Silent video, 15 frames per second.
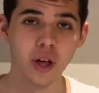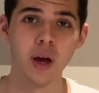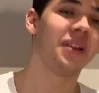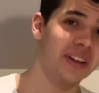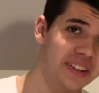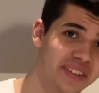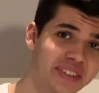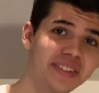
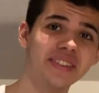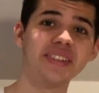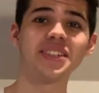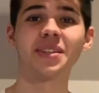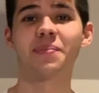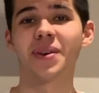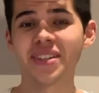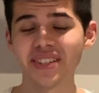Plus the
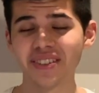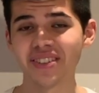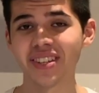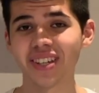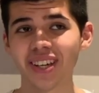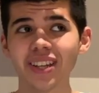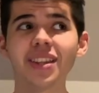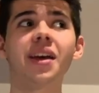semester
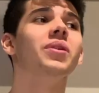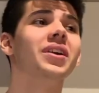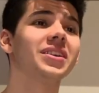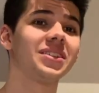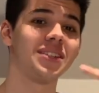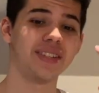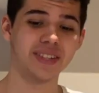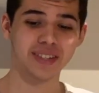ticket,
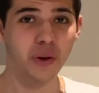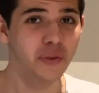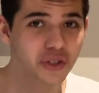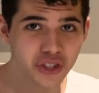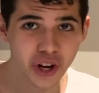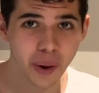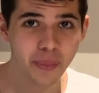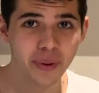plus clothes
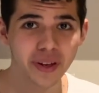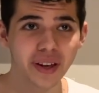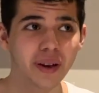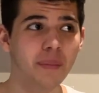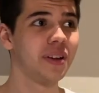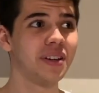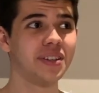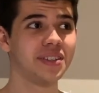shopping,
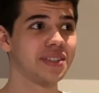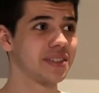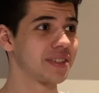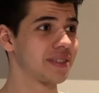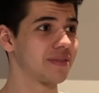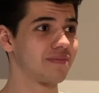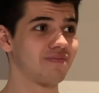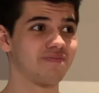plus